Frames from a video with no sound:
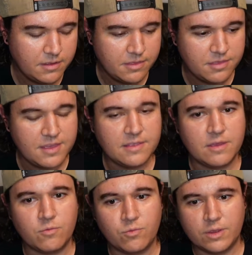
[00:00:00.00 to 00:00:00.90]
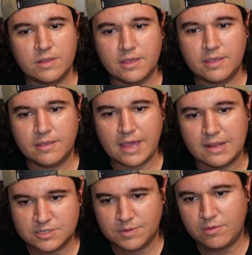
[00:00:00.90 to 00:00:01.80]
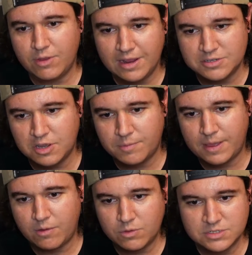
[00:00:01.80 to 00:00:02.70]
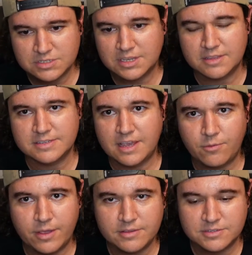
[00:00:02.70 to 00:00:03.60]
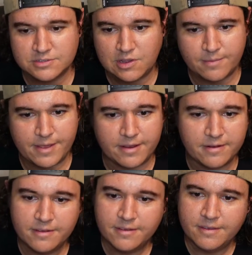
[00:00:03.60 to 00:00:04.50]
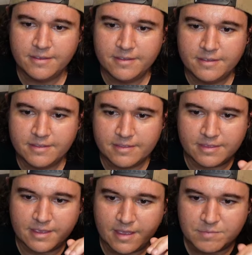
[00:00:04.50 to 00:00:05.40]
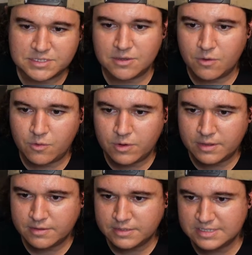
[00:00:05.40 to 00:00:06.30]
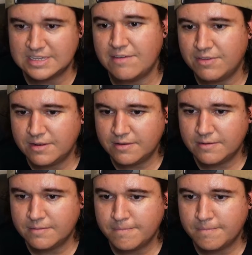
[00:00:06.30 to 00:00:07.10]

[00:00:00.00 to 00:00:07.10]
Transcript: thing that really got to me, we got to talk about, let's just get this out of the way. Let's just talk about it. The episode 7